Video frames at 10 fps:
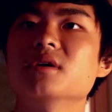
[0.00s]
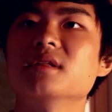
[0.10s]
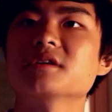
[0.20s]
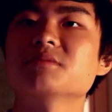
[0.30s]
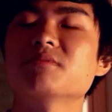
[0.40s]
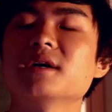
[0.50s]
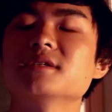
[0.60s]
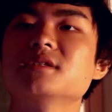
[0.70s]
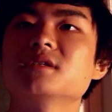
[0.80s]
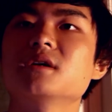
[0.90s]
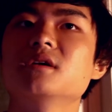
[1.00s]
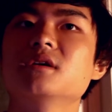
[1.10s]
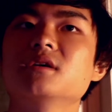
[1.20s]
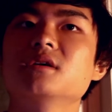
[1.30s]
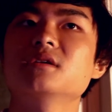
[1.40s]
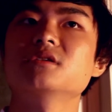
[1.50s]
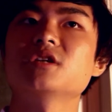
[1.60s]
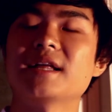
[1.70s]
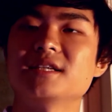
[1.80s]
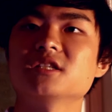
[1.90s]
express
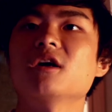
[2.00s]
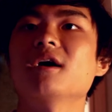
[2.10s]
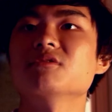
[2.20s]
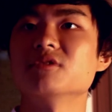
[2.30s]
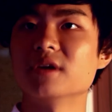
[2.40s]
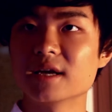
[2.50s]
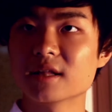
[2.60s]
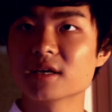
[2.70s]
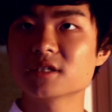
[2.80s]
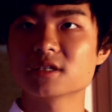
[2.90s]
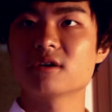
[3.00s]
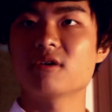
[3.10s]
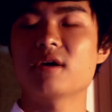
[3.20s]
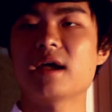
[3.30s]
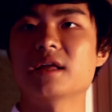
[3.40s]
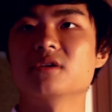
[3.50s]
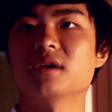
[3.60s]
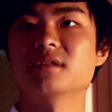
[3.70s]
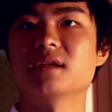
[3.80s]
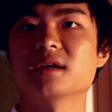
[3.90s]
Chinese thought through English, and you
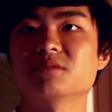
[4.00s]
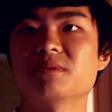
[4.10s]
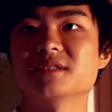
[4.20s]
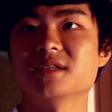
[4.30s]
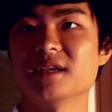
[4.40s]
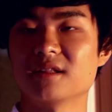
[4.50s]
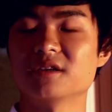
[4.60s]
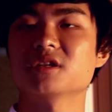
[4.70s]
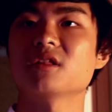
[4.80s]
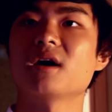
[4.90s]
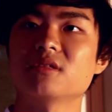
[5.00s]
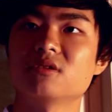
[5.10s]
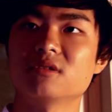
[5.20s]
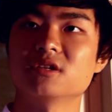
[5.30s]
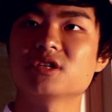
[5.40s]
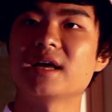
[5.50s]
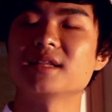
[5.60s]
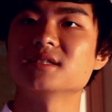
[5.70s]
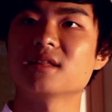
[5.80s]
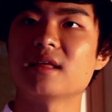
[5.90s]
can express English thought through the
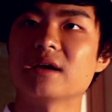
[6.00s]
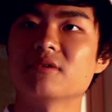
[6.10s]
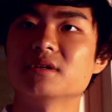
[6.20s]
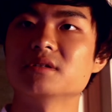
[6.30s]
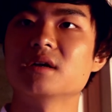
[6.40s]
Chinese language.